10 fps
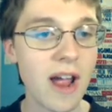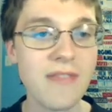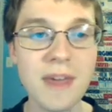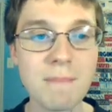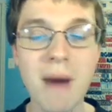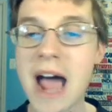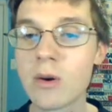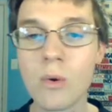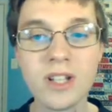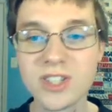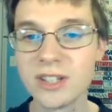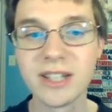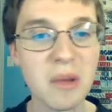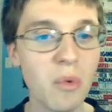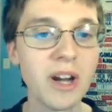and then Mike Woodson
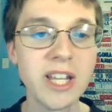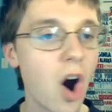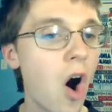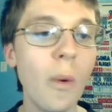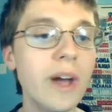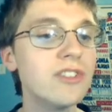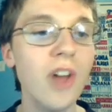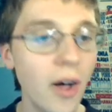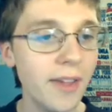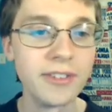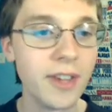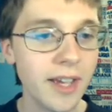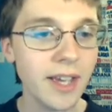did what he always does,